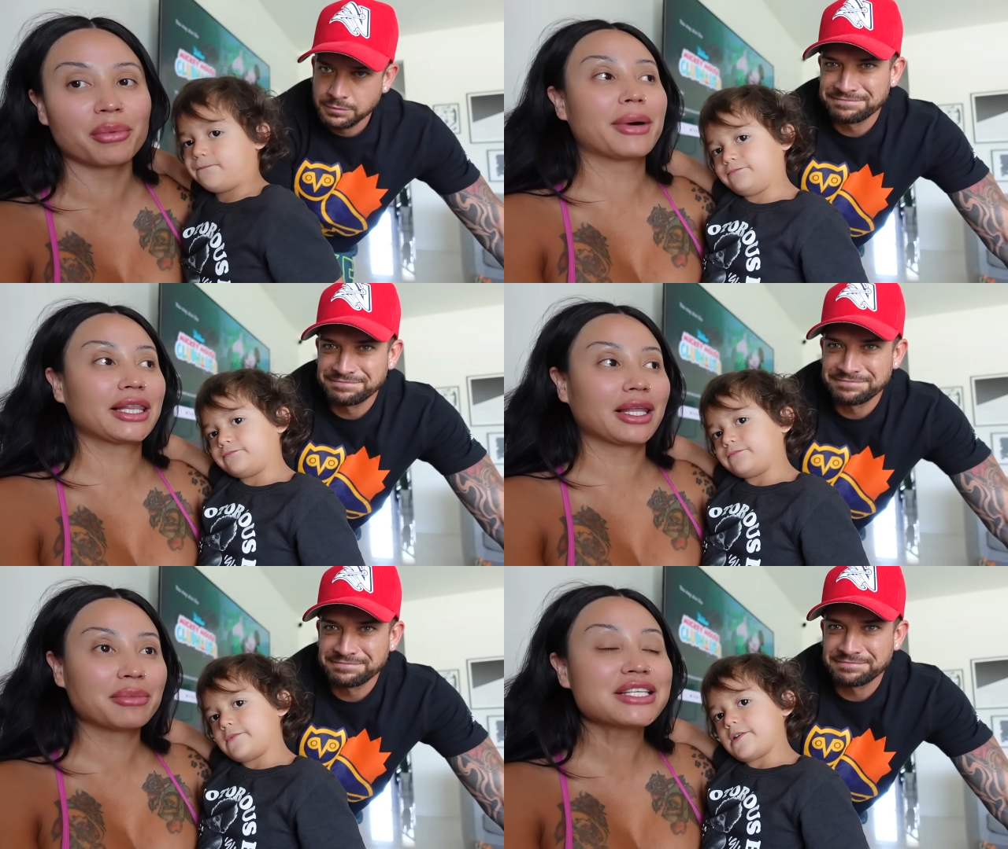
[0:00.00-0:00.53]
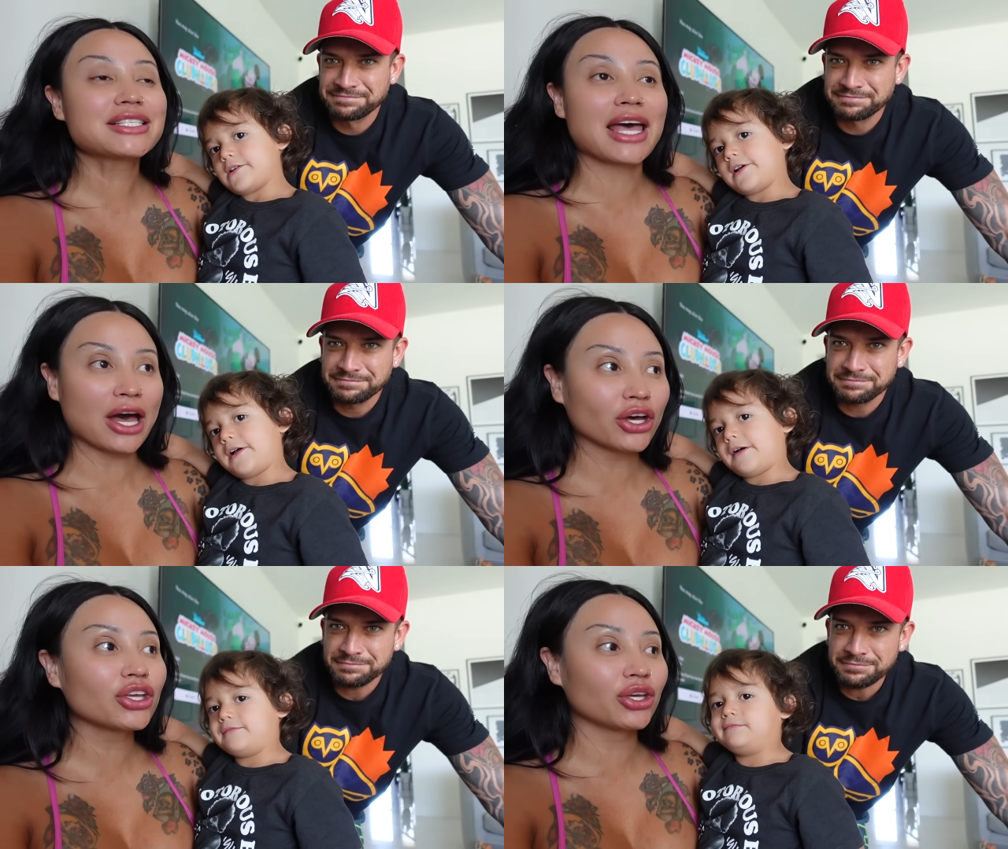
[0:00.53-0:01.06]
Speaker 1: But let me
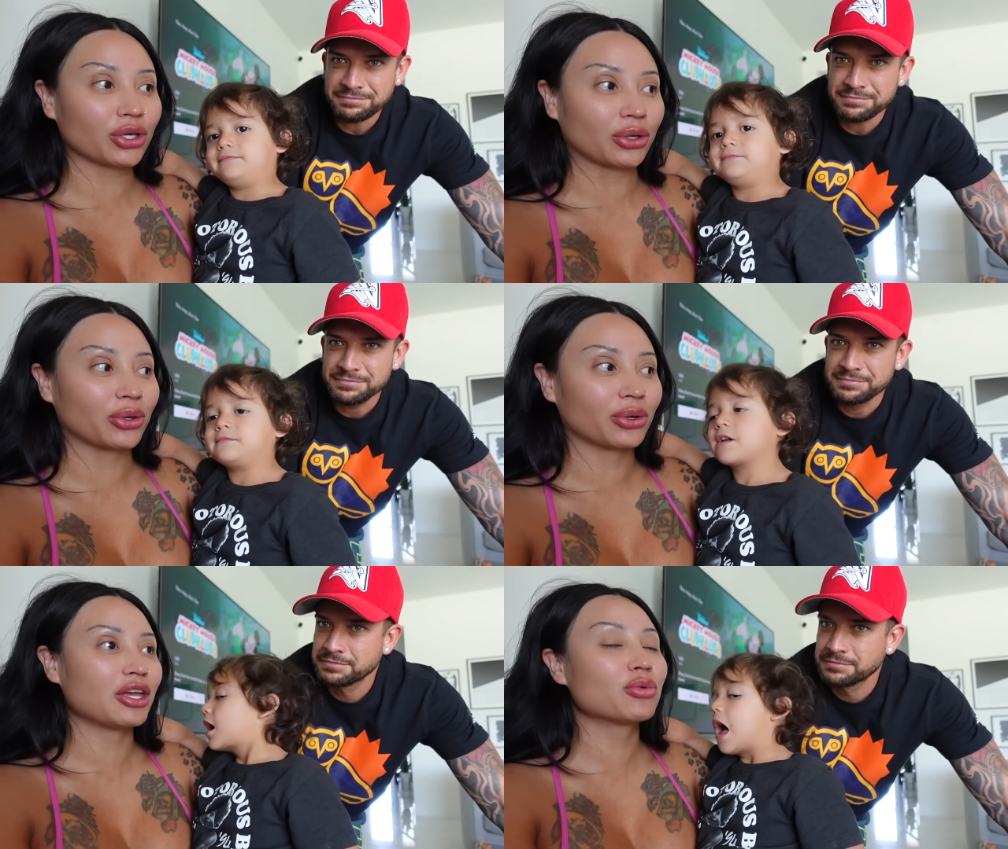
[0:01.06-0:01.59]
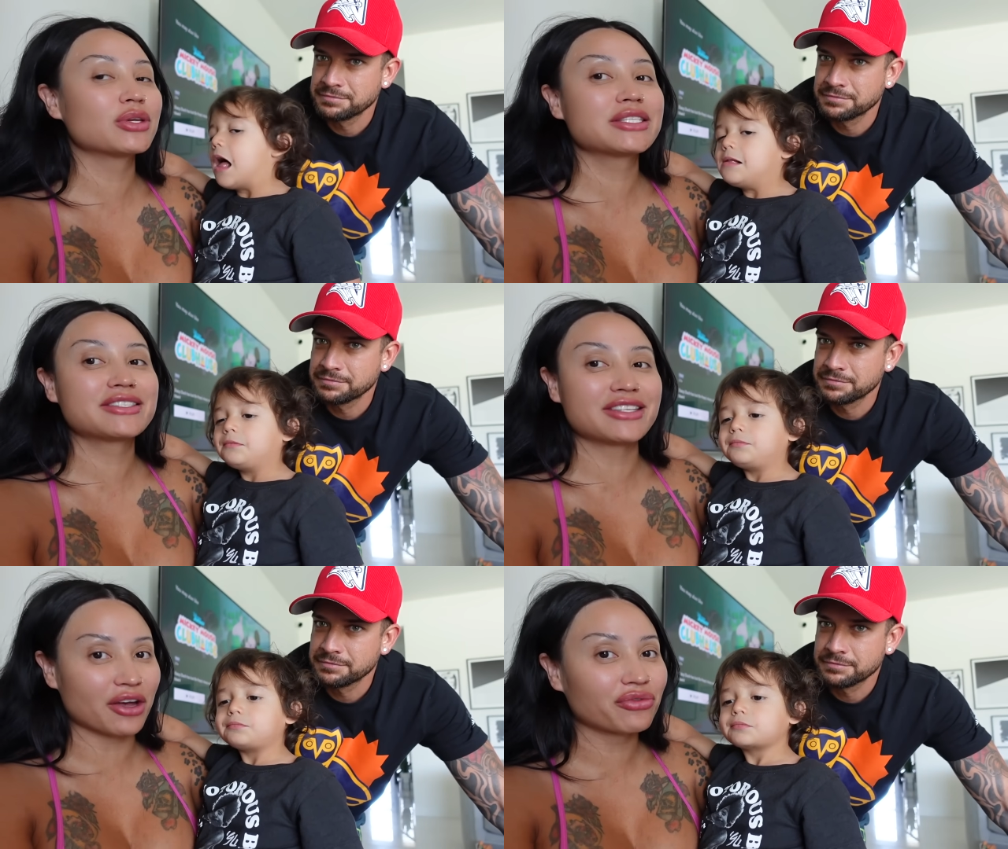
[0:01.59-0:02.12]
tell you, it was
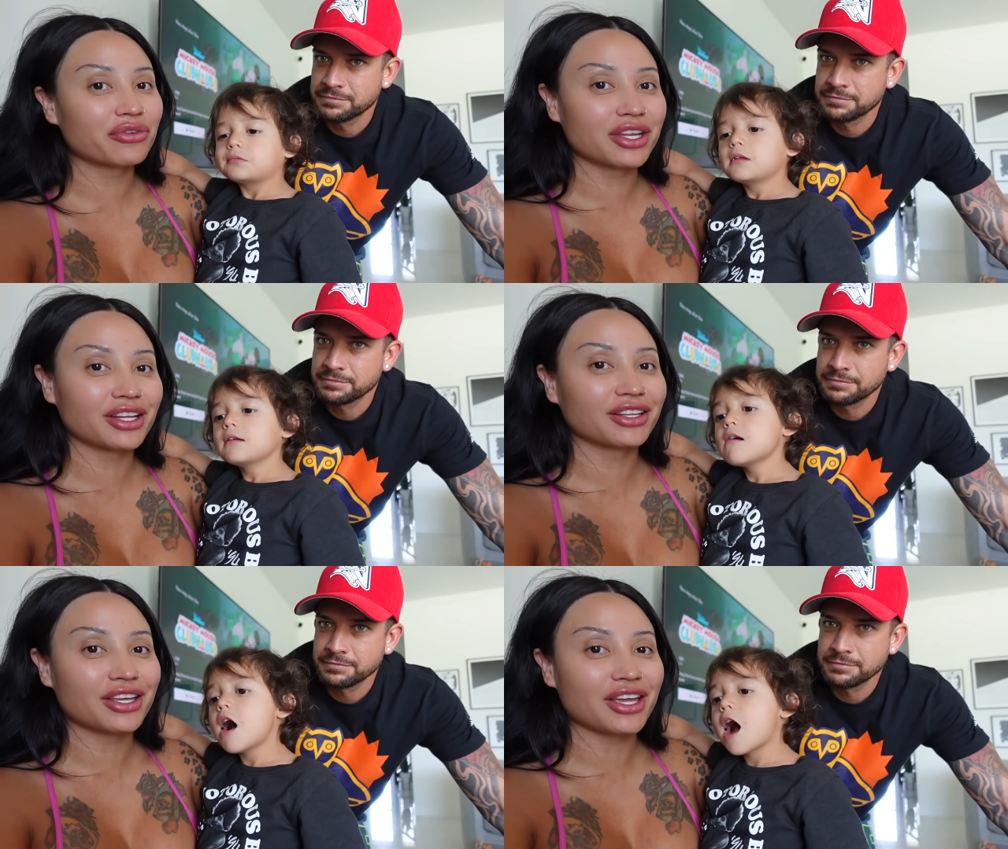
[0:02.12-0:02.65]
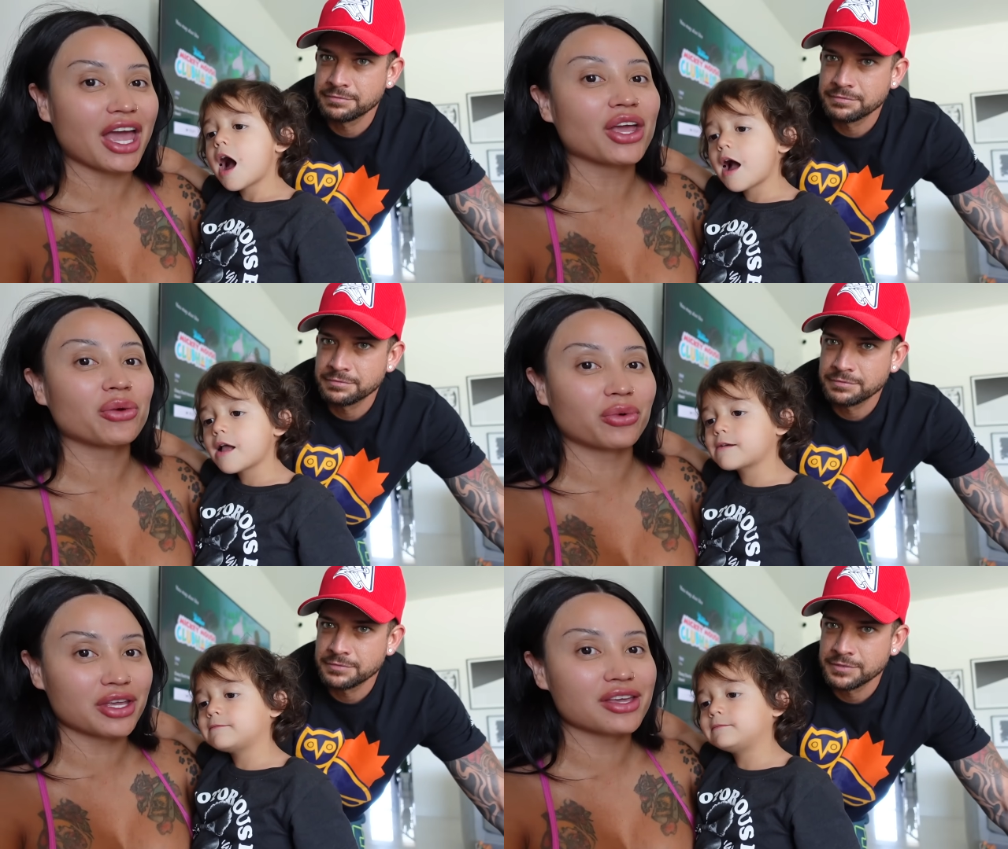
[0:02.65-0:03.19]
definitely a
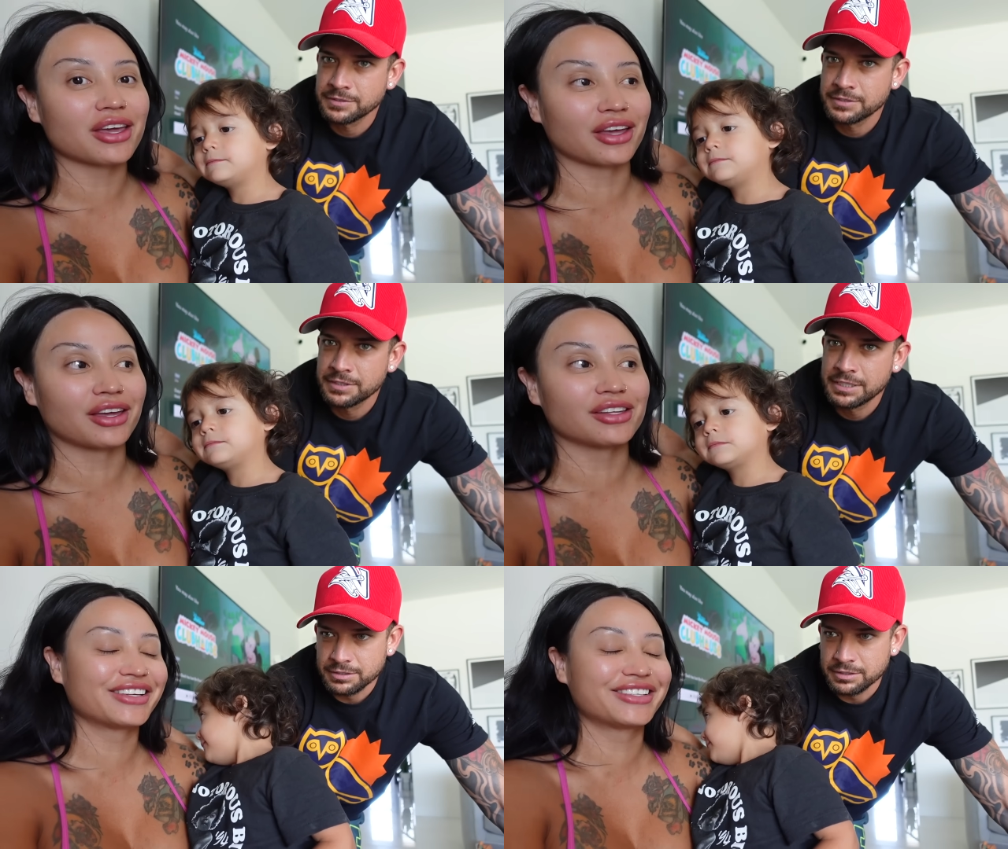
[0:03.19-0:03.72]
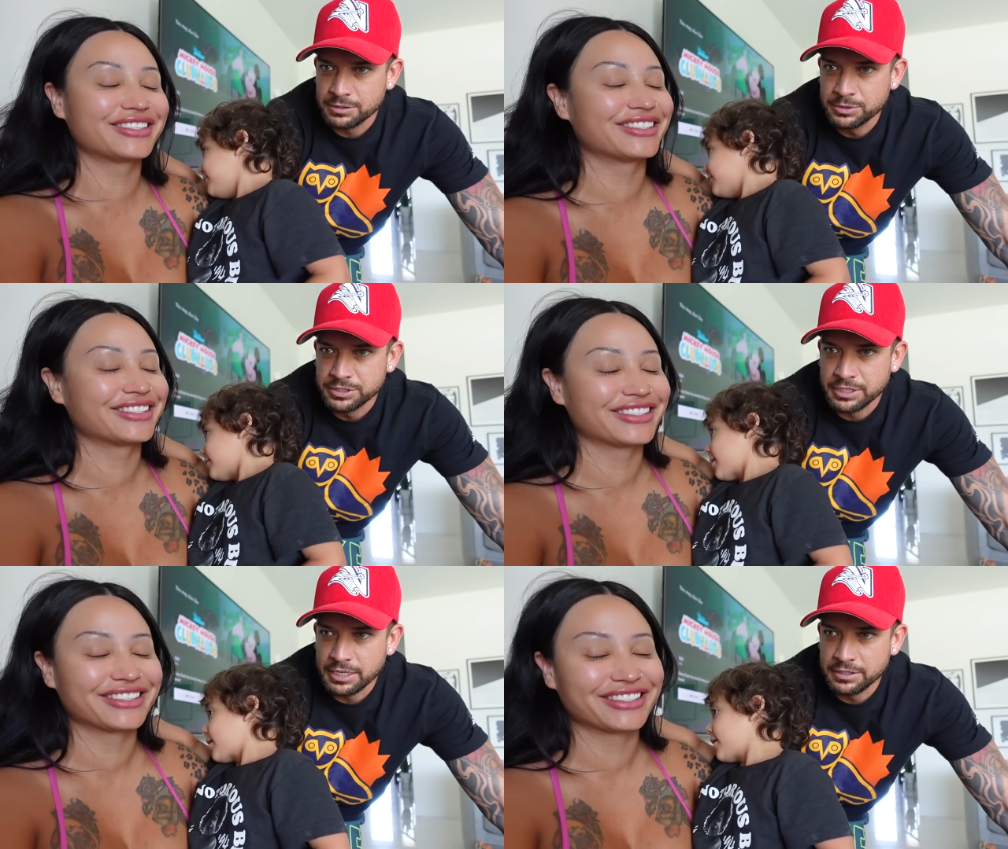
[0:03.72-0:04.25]
weekend. I was
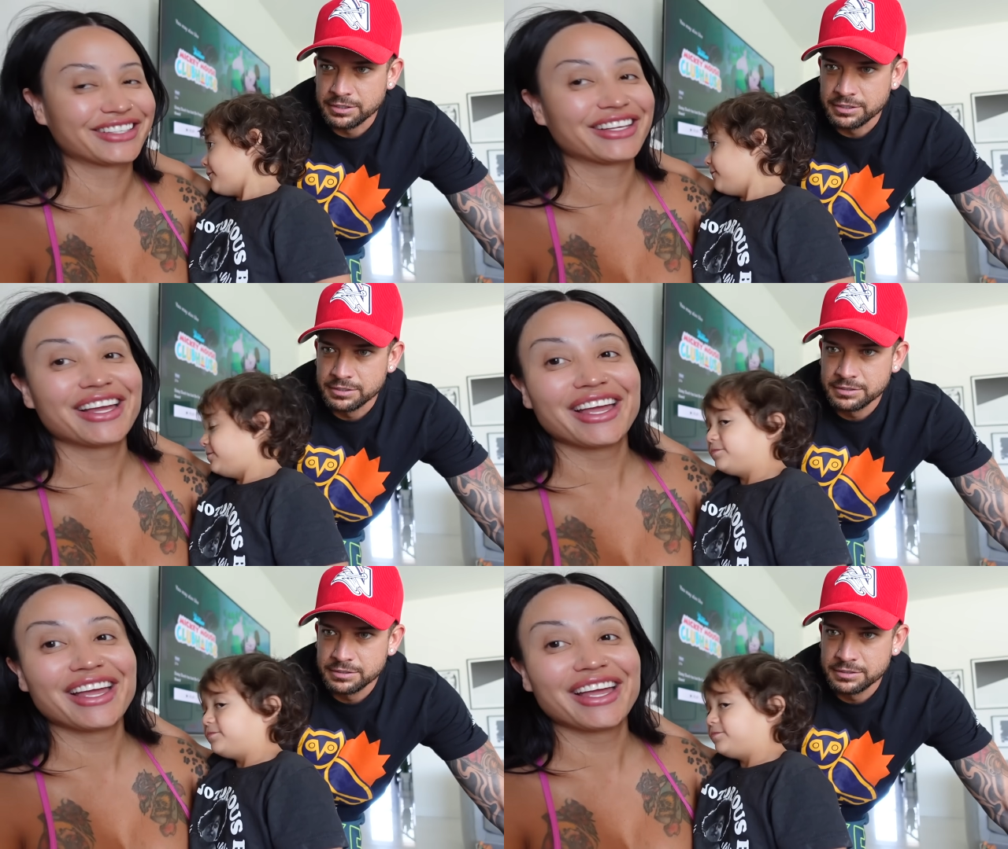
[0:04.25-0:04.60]
tiring.